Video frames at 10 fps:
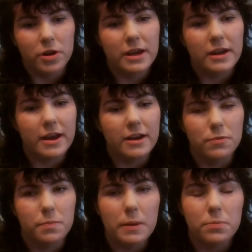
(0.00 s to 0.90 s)
want to connect
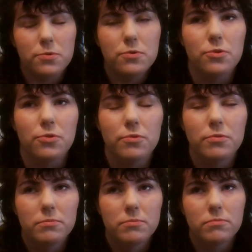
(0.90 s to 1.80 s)
with people
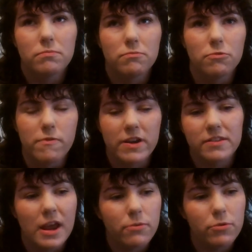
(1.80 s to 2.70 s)
who will
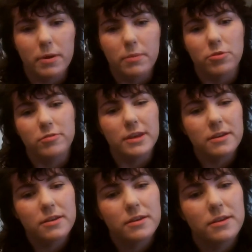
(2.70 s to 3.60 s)
resonate with my
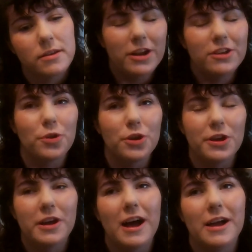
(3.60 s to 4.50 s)
music. But I just want
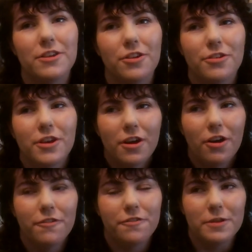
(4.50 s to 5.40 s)
to,
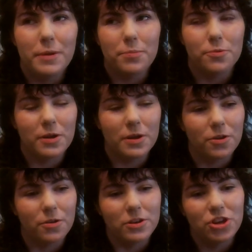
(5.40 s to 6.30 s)
hopefully people can
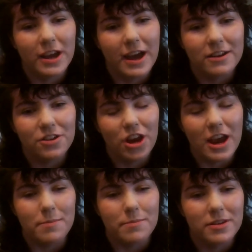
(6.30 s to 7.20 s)
go and check out
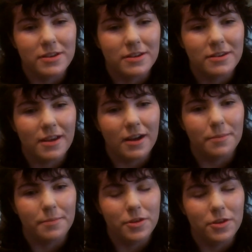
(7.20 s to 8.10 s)
Ashamed and,
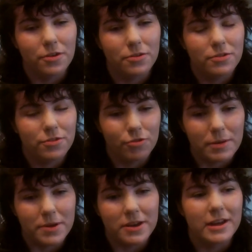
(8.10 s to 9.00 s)

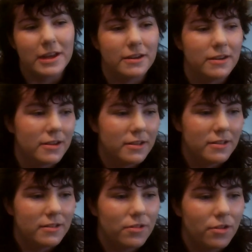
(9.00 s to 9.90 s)
stream it, and
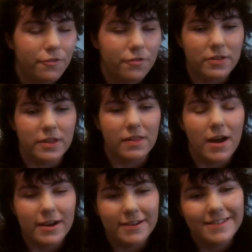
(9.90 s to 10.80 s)
hopefully they
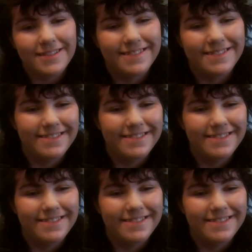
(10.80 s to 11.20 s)
like it.